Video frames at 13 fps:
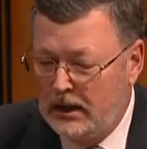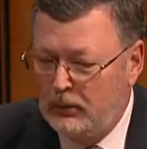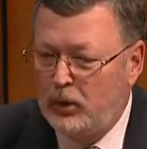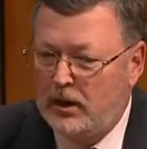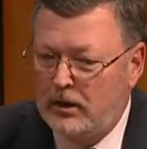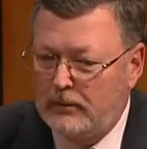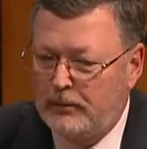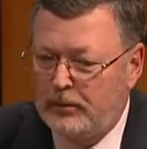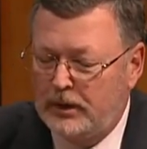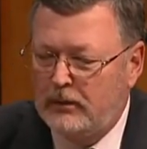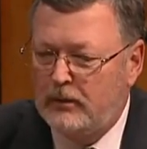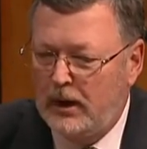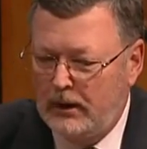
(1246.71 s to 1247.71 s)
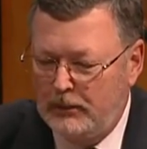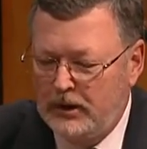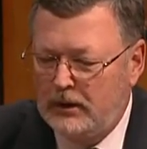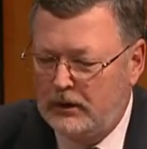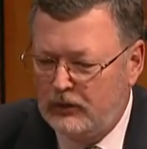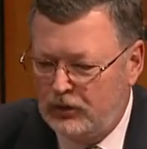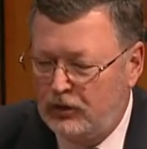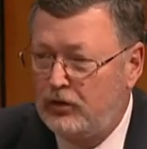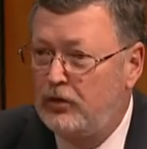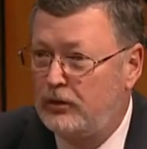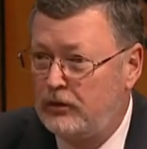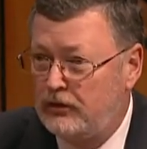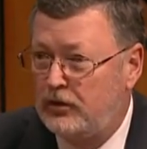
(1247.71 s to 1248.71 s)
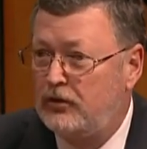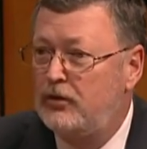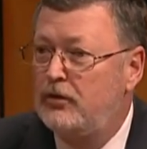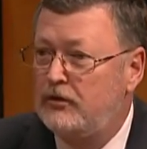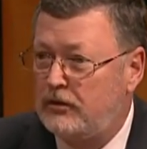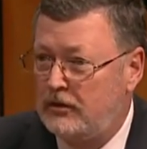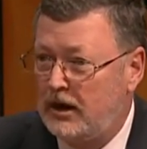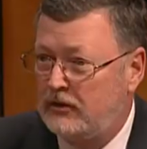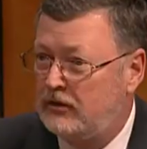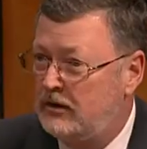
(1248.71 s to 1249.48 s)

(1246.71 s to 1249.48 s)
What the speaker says: But I mean the dues deduction